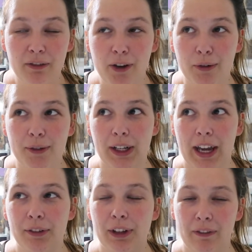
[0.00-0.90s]
phone, so I
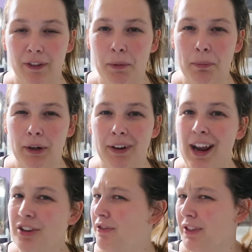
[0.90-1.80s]
can't really film my
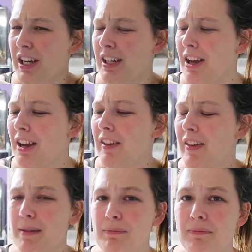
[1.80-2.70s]
reaction for TikTok if
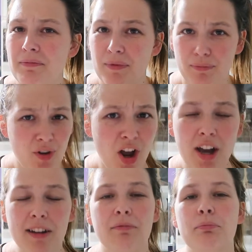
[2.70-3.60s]
I'm
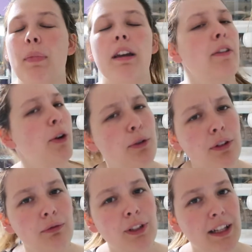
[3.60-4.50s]
on my phone
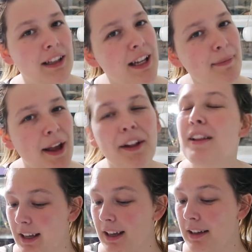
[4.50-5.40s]
reading the email.
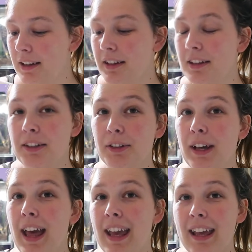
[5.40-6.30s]
So
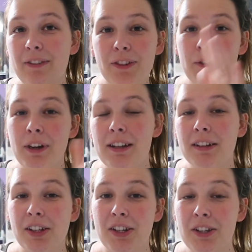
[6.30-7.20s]
hey, if you guys
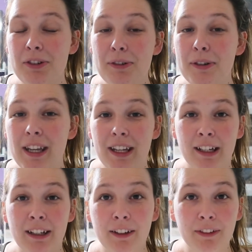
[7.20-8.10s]
are new
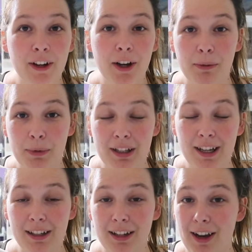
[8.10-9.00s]
here from
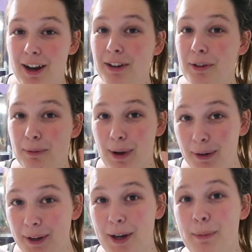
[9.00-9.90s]
TikTok,
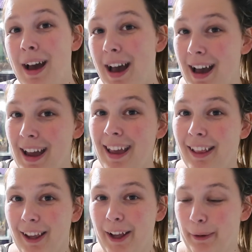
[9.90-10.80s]
welcome, hi,
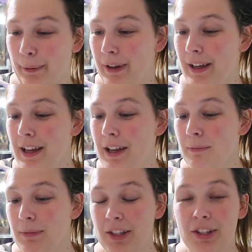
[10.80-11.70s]
hello.
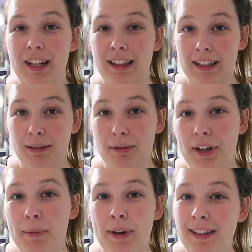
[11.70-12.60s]
Make sure to hit that
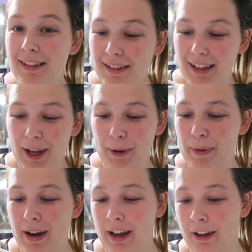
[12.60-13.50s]
subscribe button and stay a
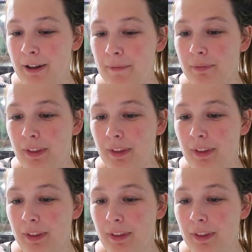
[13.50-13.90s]
while.